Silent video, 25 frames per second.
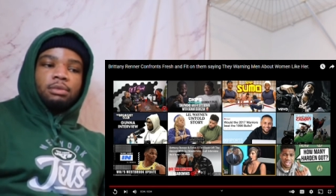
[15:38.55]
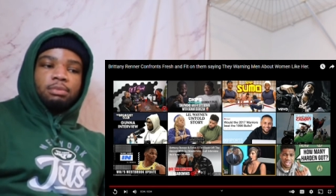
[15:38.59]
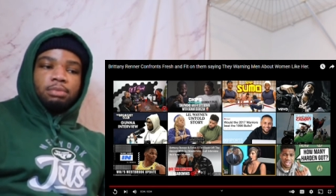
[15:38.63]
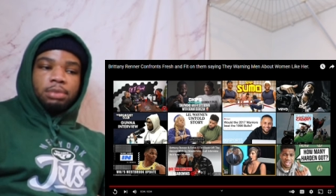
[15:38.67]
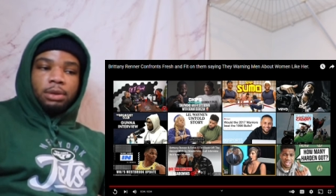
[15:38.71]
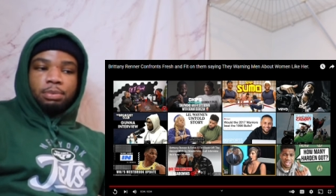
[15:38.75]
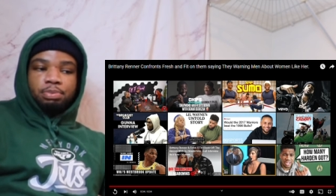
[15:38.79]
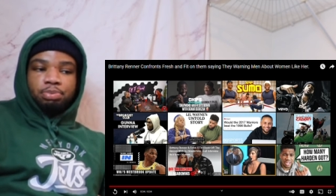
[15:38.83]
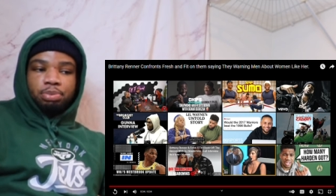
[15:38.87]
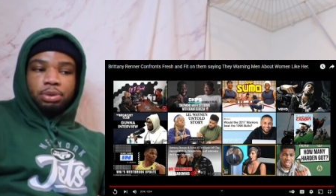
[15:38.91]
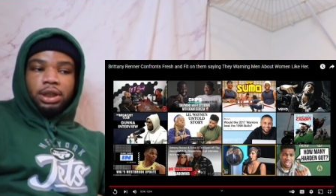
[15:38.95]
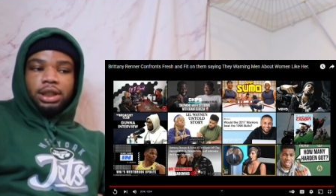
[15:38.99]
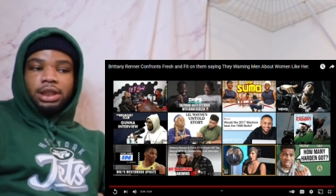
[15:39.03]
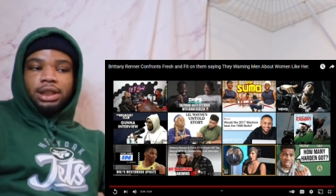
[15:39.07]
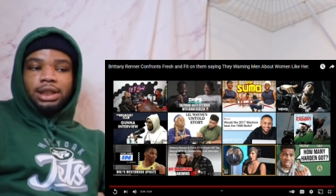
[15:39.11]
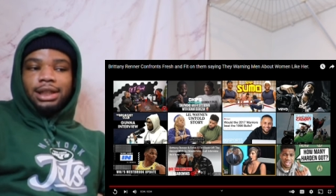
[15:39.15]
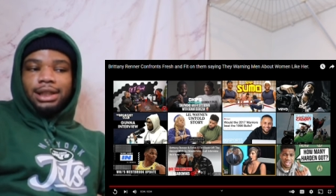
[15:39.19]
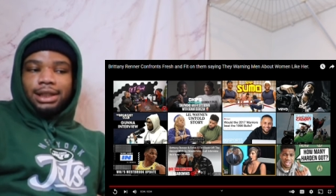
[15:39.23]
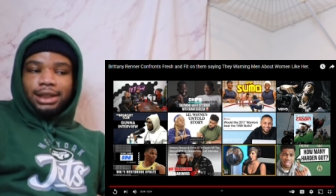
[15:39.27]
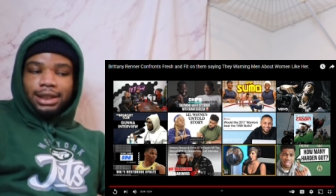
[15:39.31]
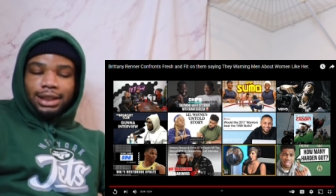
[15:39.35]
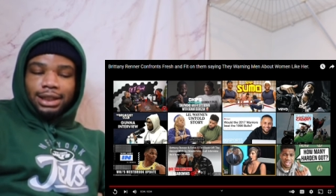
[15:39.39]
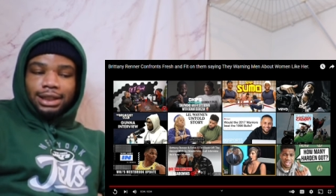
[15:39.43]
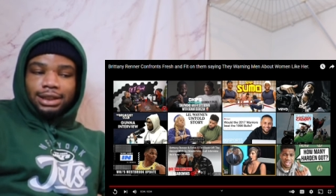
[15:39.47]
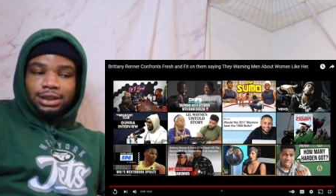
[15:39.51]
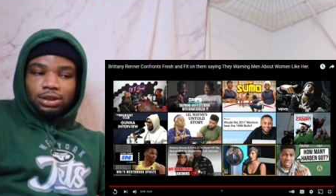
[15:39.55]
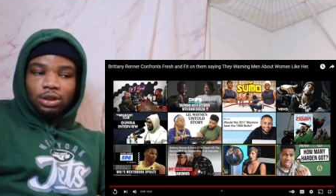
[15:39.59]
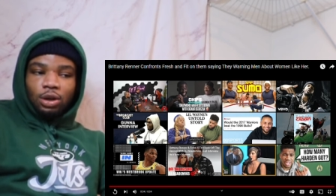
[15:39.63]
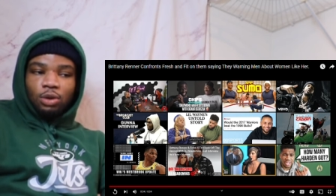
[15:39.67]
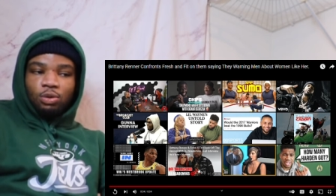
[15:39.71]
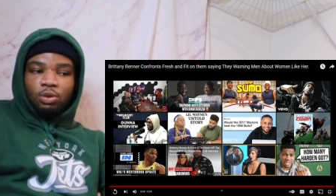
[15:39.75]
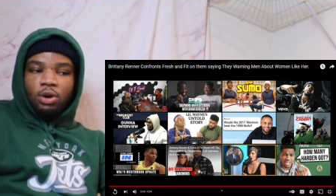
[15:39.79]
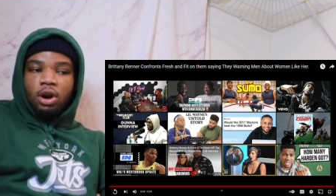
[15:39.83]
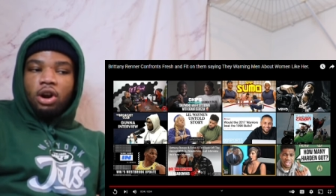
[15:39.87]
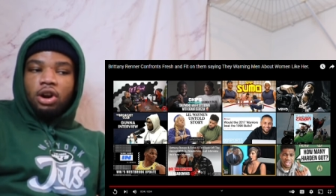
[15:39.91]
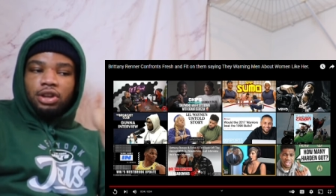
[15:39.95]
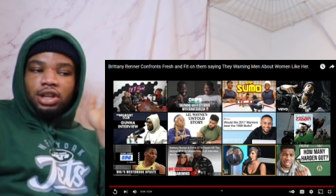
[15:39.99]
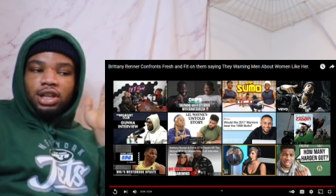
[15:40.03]
But Brittany is a
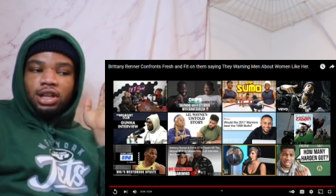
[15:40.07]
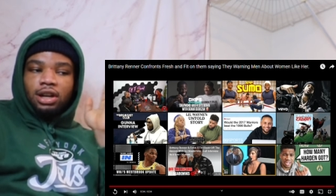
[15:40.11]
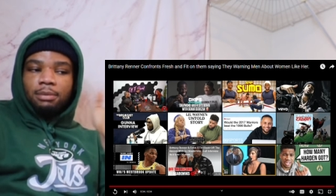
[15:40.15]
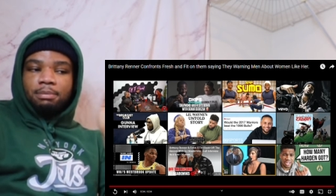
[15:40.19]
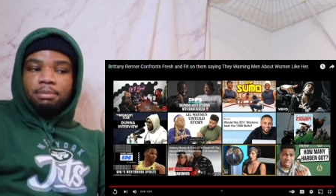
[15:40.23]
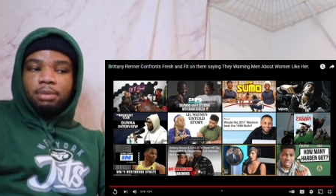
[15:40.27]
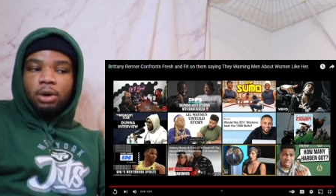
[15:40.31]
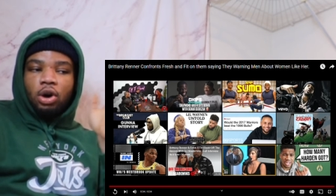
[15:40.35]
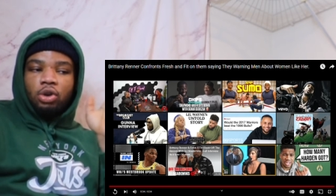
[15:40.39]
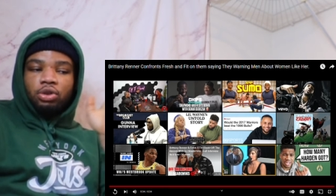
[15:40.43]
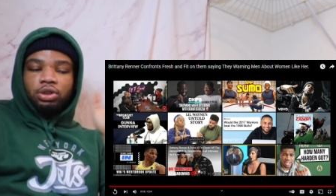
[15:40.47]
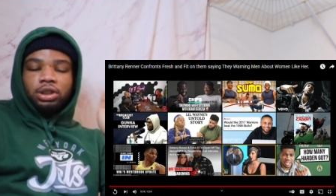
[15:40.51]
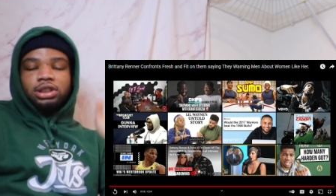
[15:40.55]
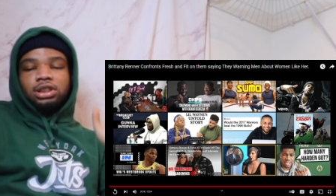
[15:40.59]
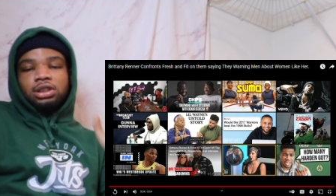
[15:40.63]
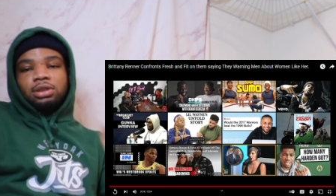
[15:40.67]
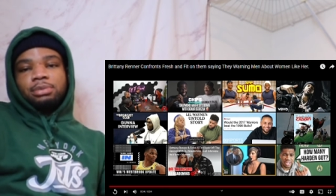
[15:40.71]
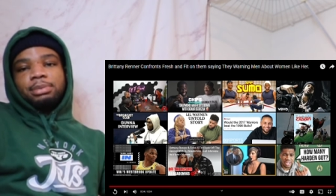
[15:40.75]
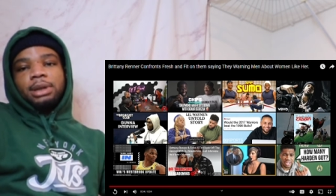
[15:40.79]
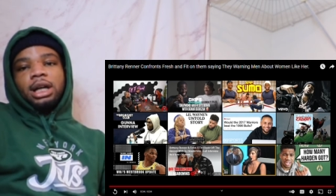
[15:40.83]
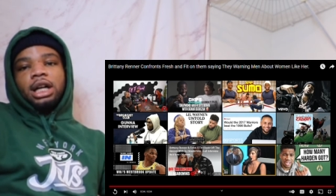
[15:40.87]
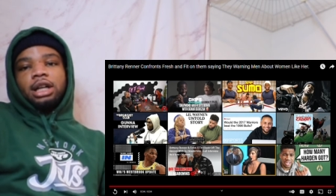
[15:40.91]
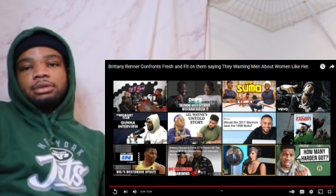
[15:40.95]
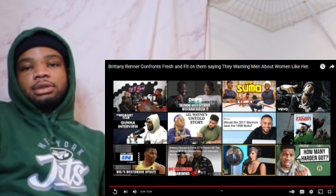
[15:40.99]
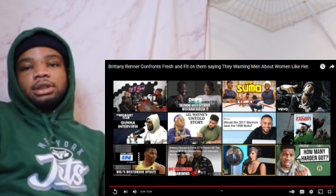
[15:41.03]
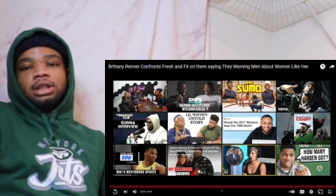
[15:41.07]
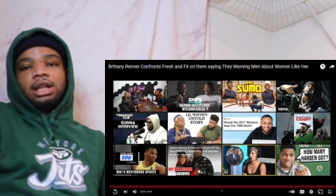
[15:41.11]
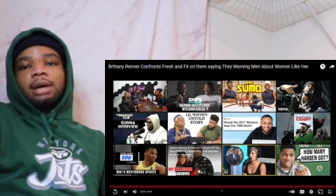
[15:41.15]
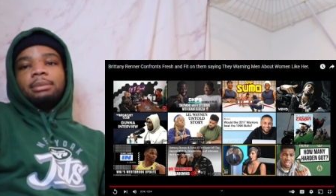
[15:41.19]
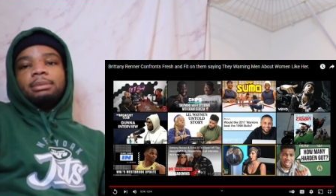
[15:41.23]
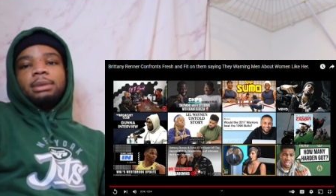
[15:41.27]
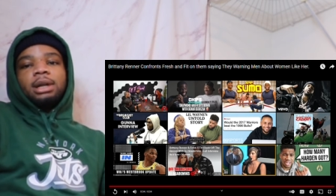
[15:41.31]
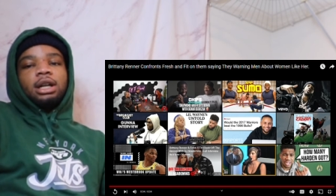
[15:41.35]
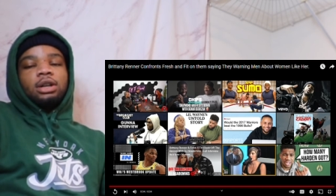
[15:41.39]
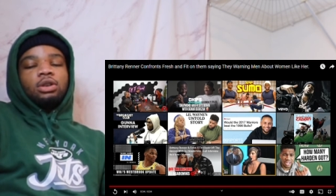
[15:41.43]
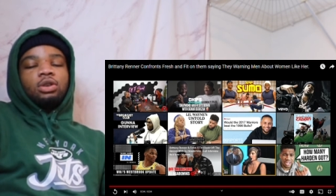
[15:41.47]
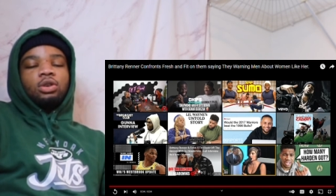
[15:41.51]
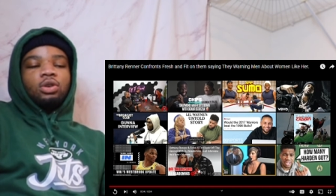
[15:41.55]
worthy opponent to Myron.
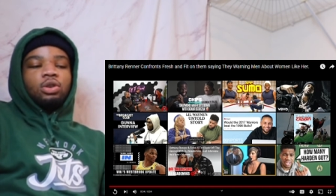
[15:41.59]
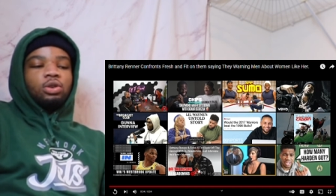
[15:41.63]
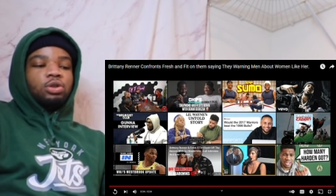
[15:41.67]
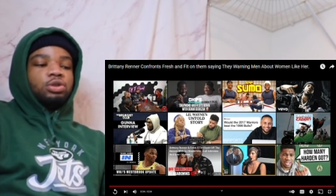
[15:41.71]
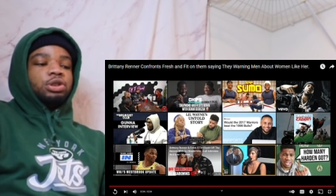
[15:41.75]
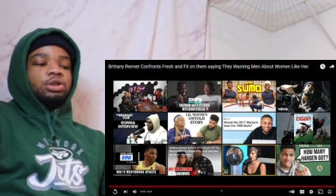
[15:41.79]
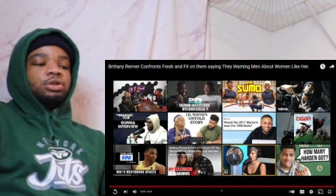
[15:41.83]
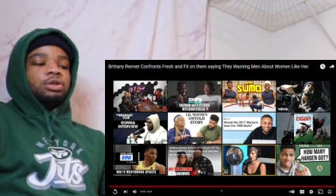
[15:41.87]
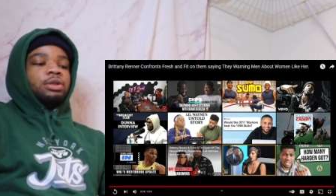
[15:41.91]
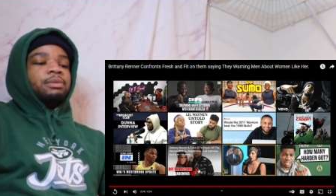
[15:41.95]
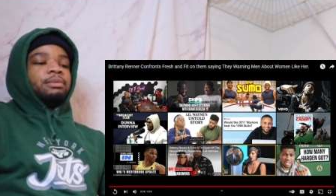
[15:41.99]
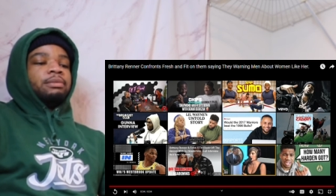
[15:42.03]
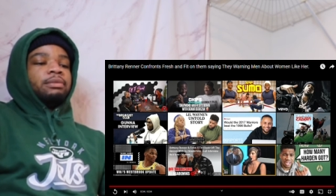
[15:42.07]
I'm not gonna hold you.